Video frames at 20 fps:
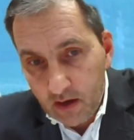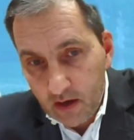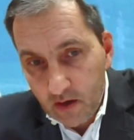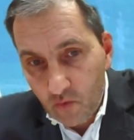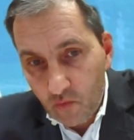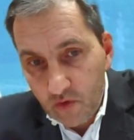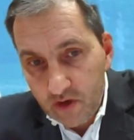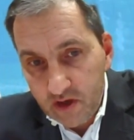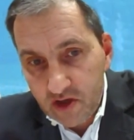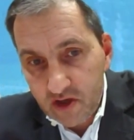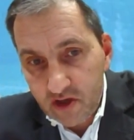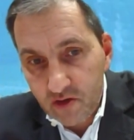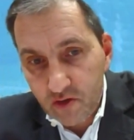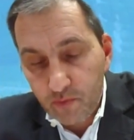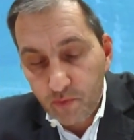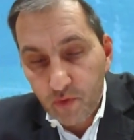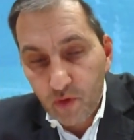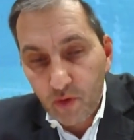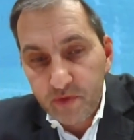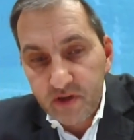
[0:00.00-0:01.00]
which is a
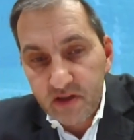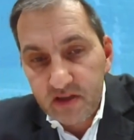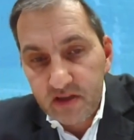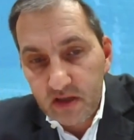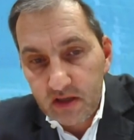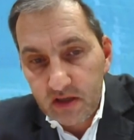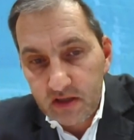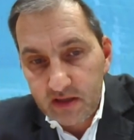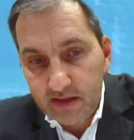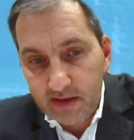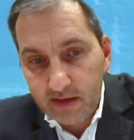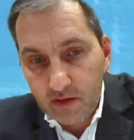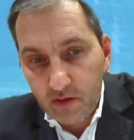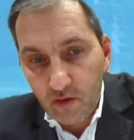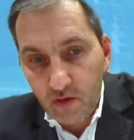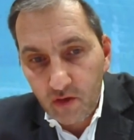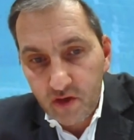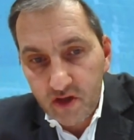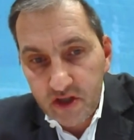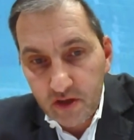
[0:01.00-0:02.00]
promising
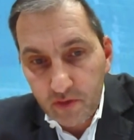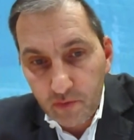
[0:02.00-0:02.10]
technology,